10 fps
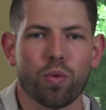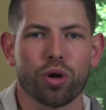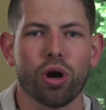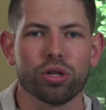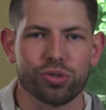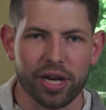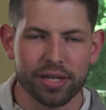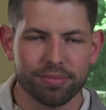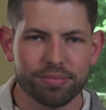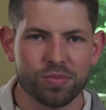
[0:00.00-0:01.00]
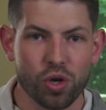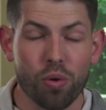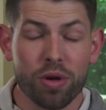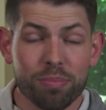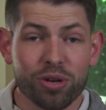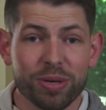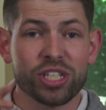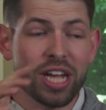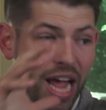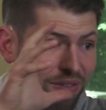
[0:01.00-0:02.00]
were all dry. So, pretty much
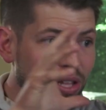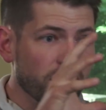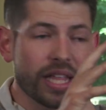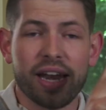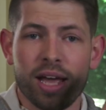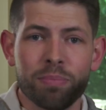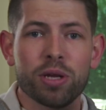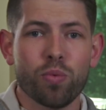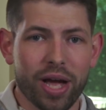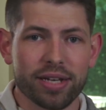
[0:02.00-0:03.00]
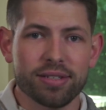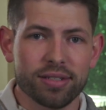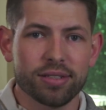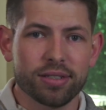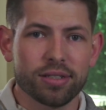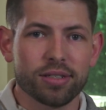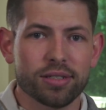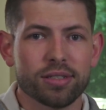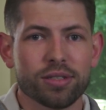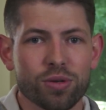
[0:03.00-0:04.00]
everything that had been wet
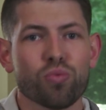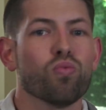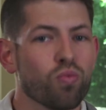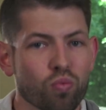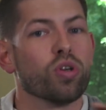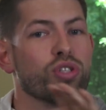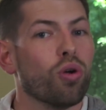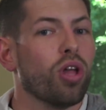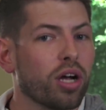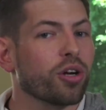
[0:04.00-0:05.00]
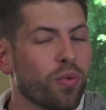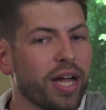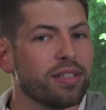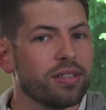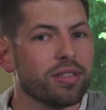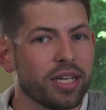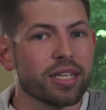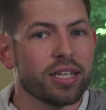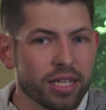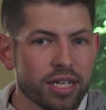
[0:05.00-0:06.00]
was no longer wet,
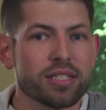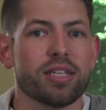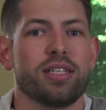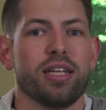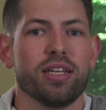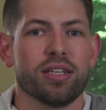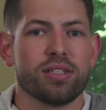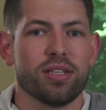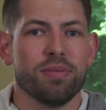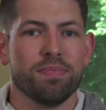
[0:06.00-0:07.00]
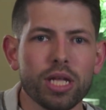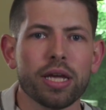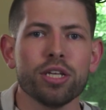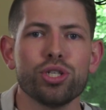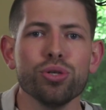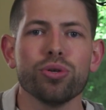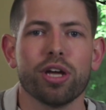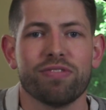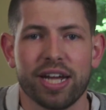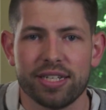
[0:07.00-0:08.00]
like instantaneously. In June
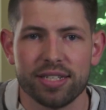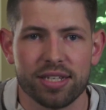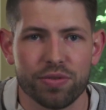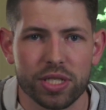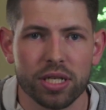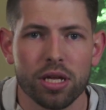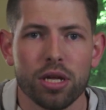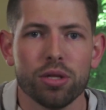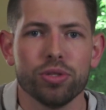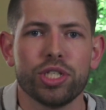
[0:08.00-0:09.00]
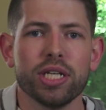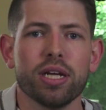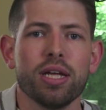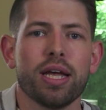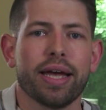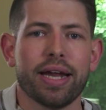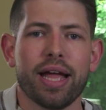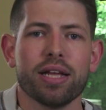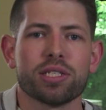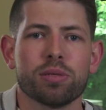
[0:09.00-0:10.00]
of 1917, Lucia had
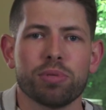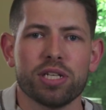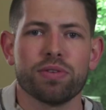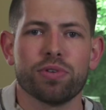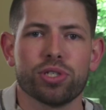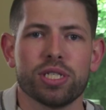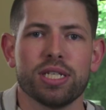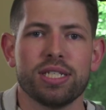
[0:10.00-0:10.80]
asked the Blessed Virgin to